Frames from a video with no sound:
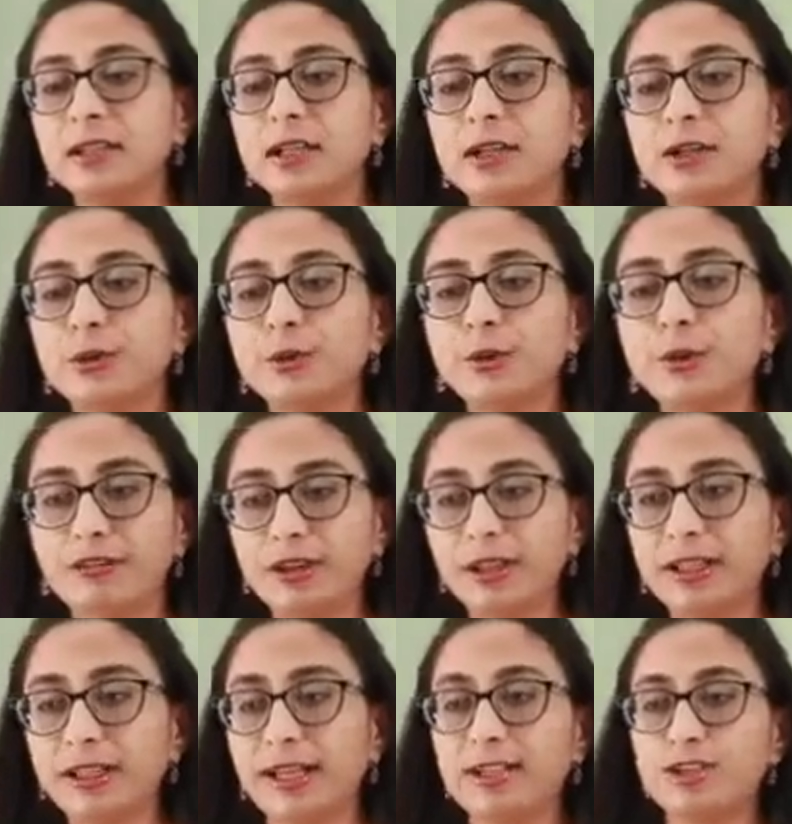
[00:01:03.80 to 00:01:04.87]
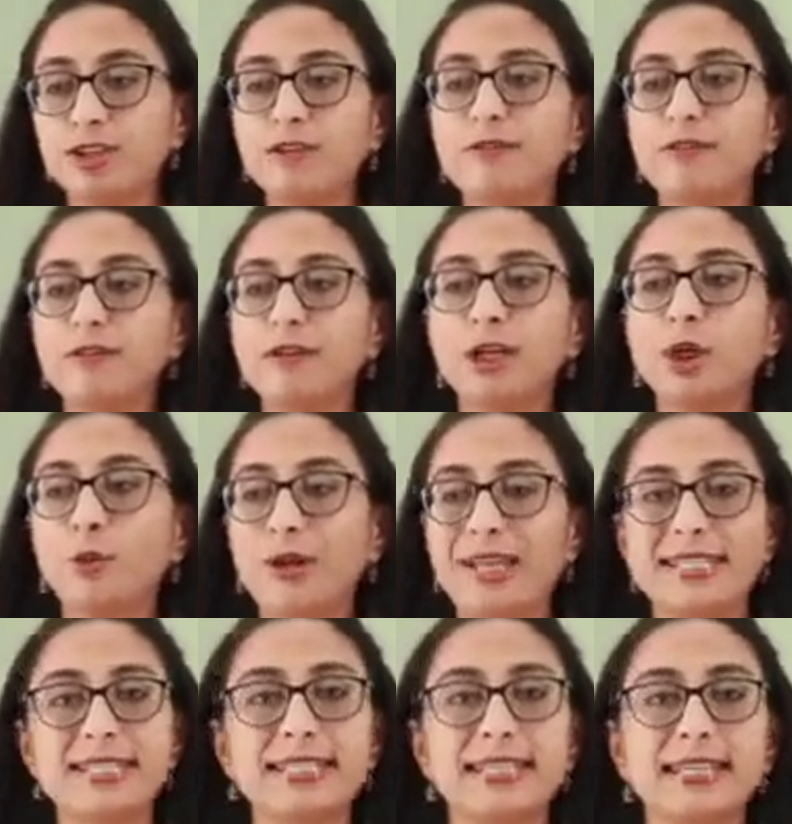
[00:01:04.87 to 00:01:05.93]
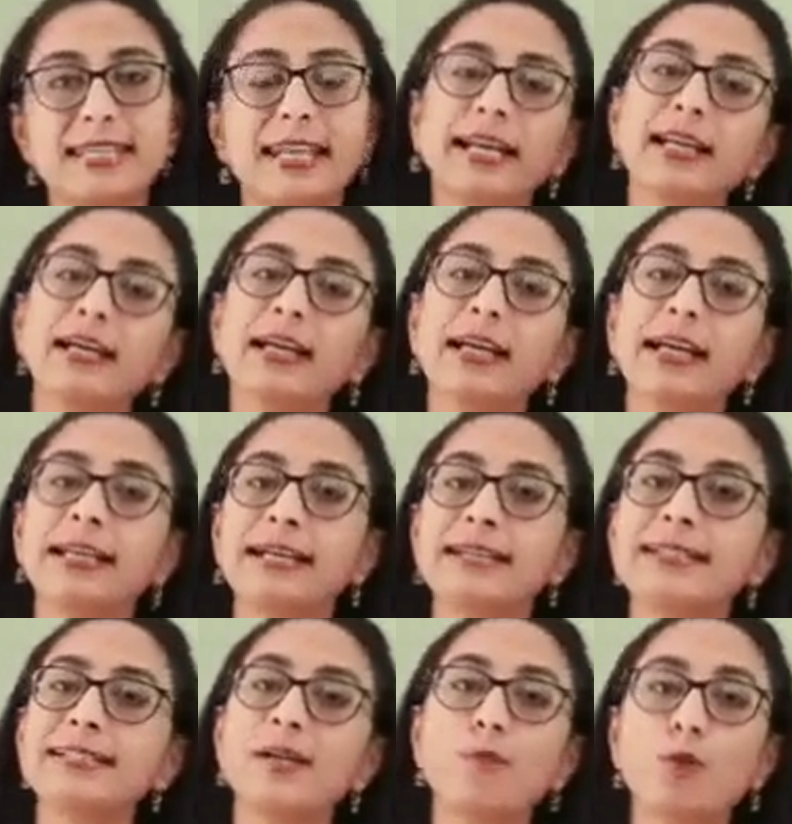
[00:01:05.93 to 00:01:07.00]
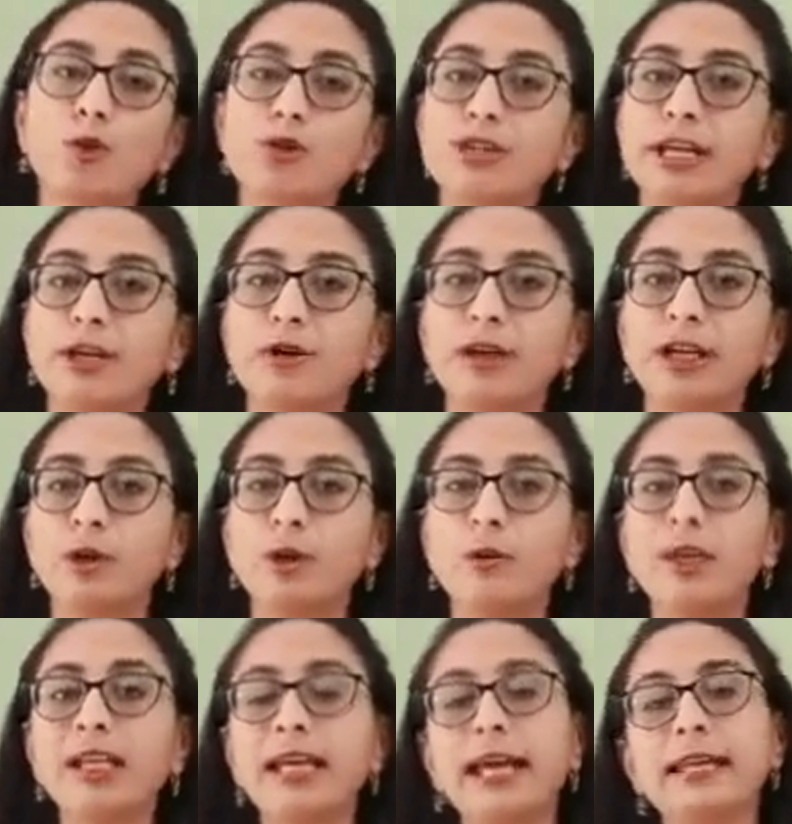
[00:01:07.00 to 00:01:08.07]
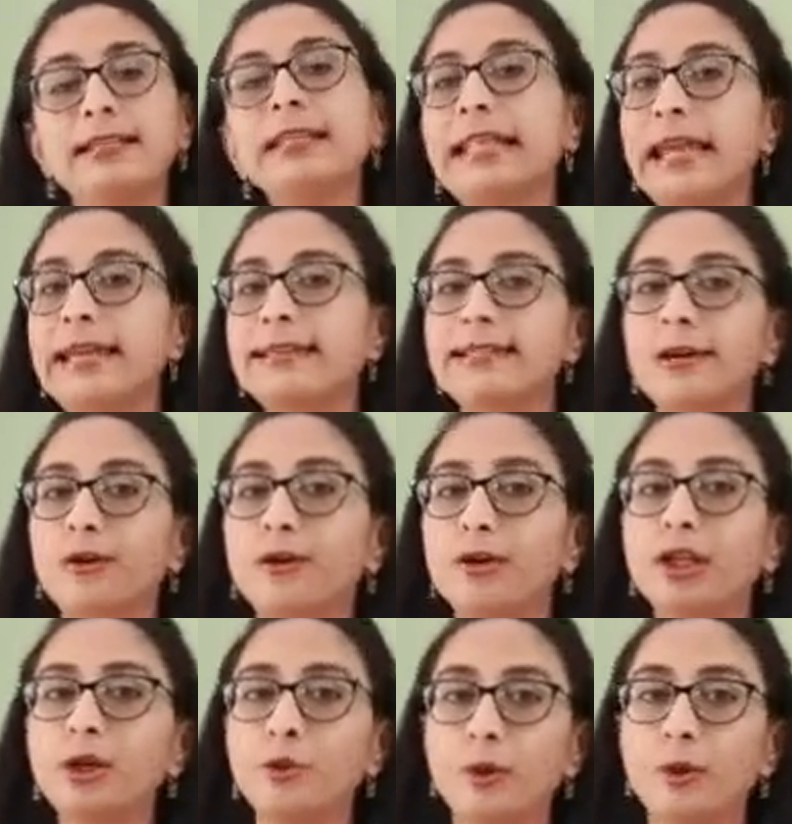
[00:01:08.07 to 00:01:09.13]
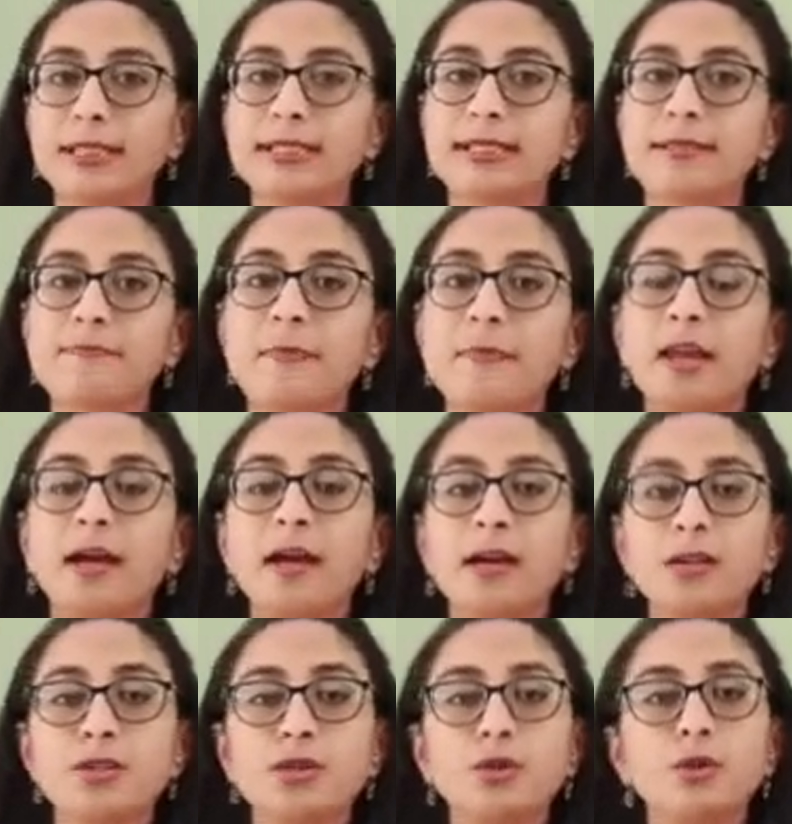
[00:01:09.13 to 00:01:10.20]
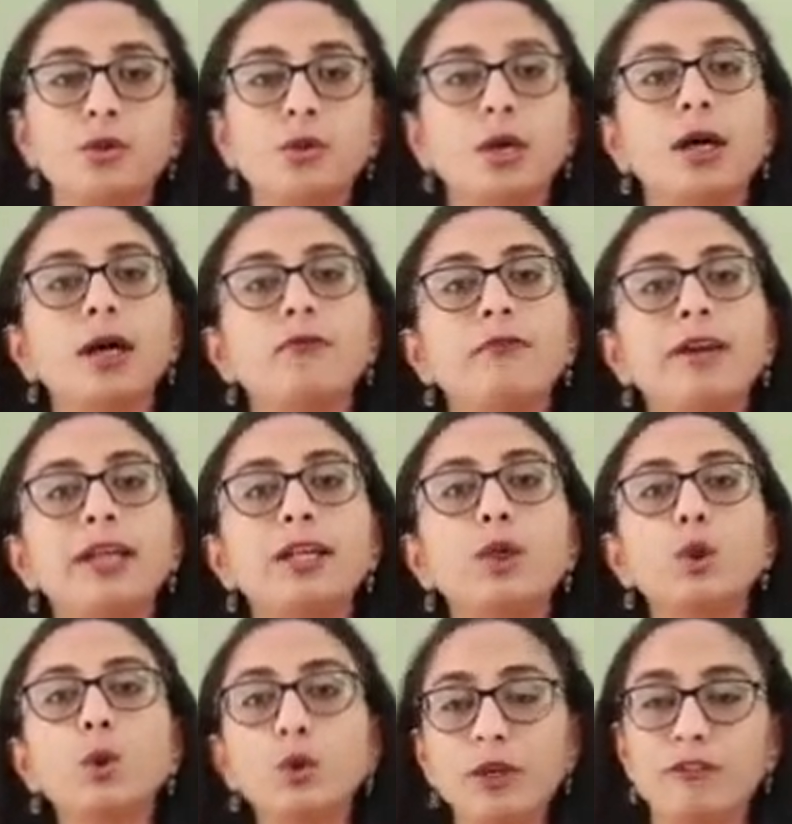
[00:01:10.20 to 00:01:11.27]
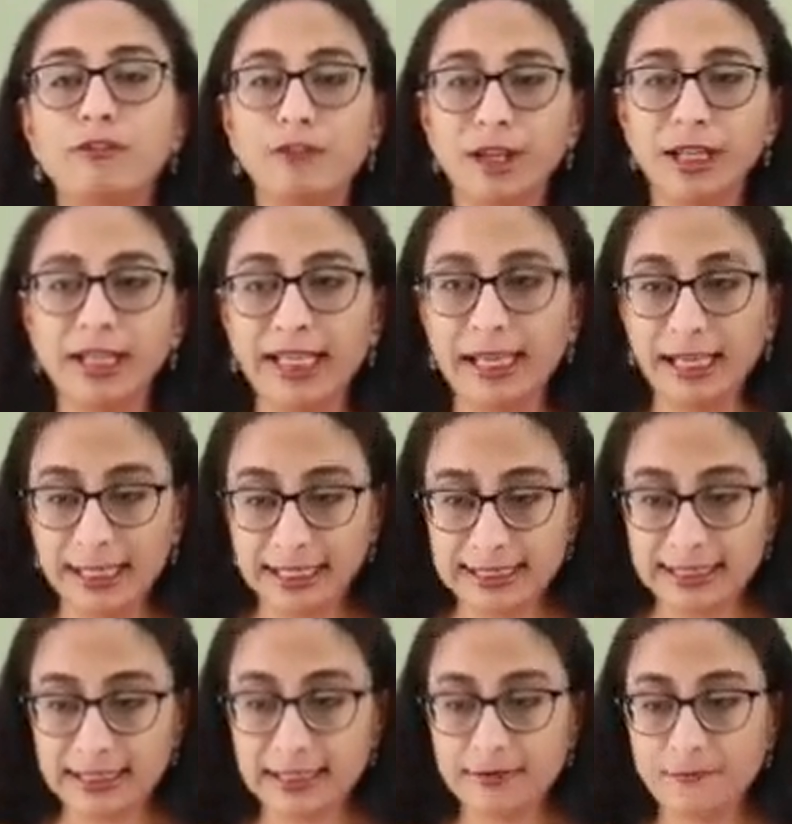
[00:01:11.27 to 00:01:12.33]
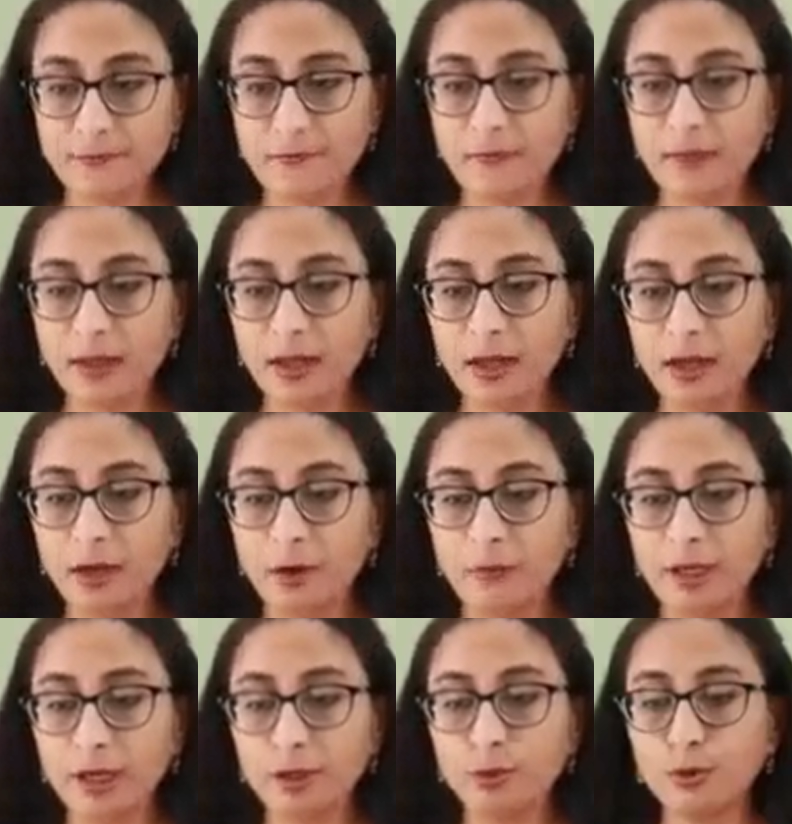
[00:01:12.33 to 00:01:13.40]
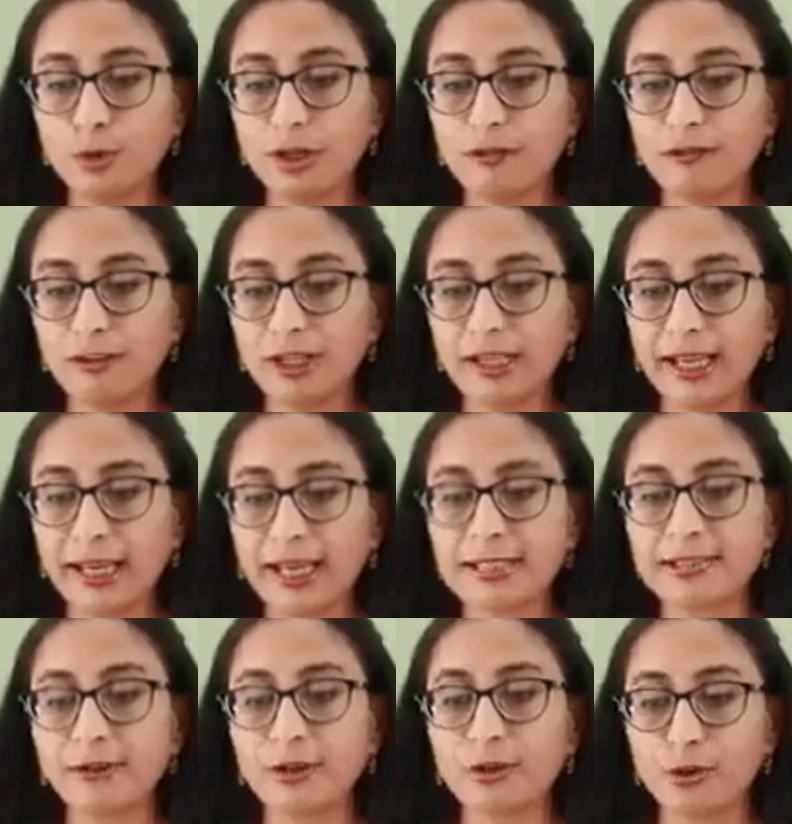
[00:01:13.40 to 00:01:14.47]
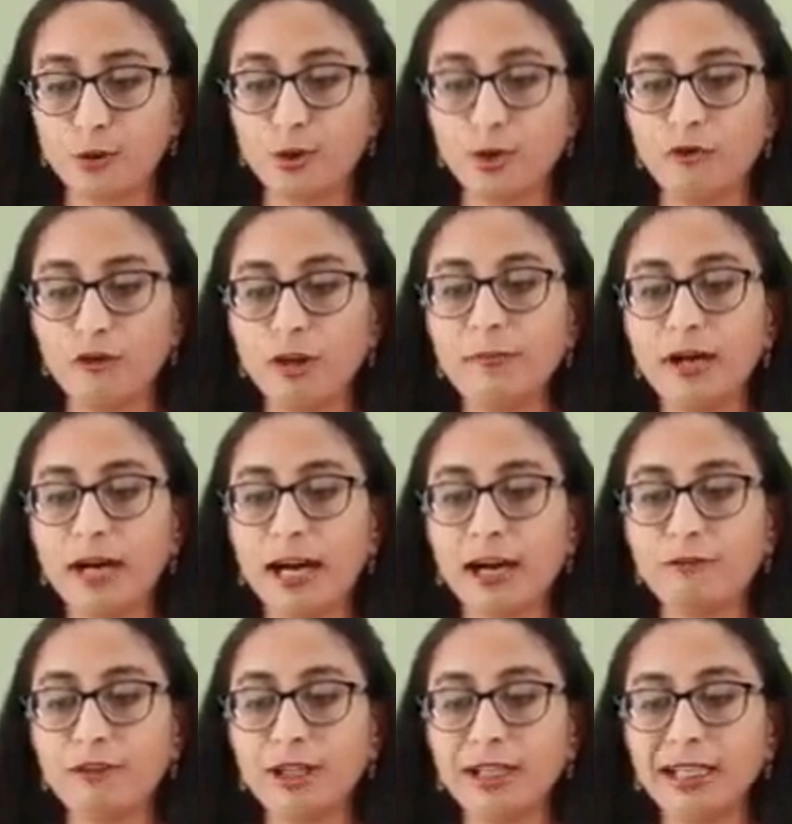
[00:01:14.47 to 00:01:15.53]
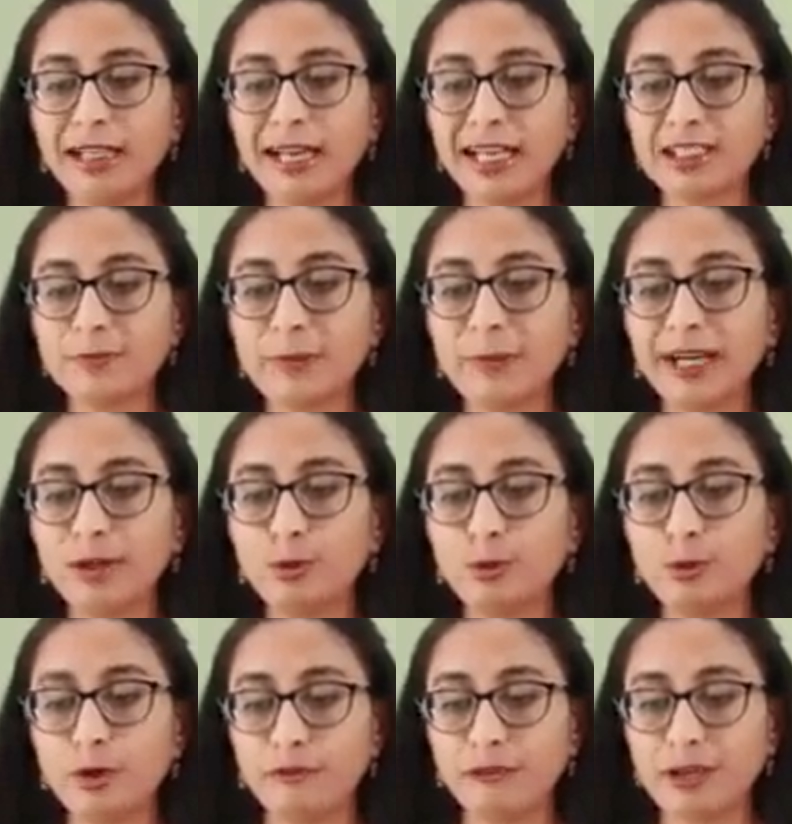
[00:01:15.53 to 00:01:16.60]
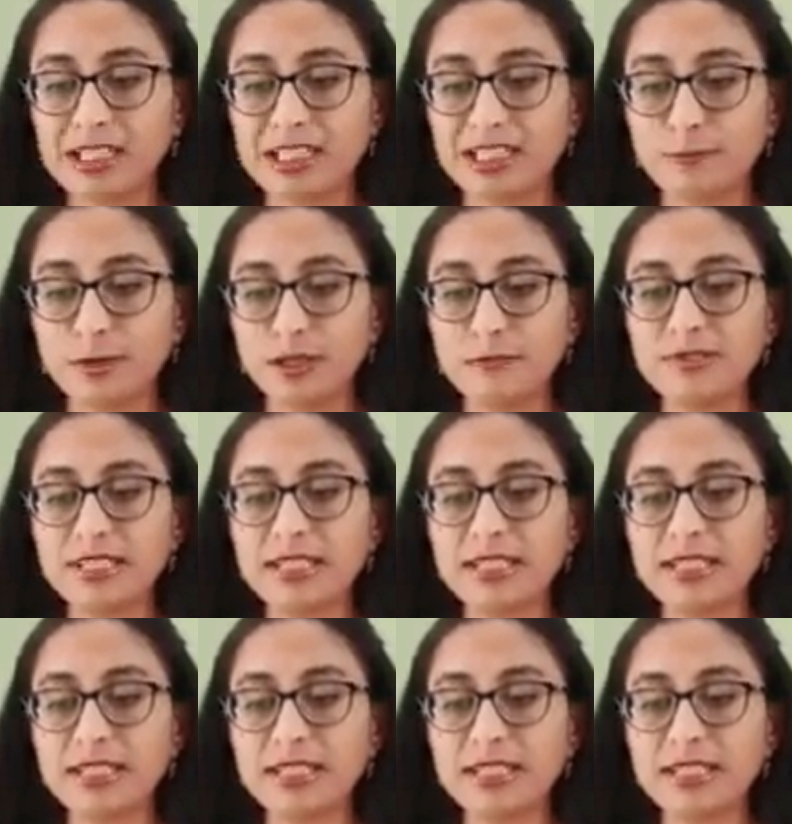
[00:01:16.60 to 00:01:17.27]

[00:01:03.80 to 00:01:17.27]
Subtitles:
two different kinds of twins, right? That is the monozygotic twin and the dizygotic twins. So when two different eggs or ovum are fertilized by two different sperms,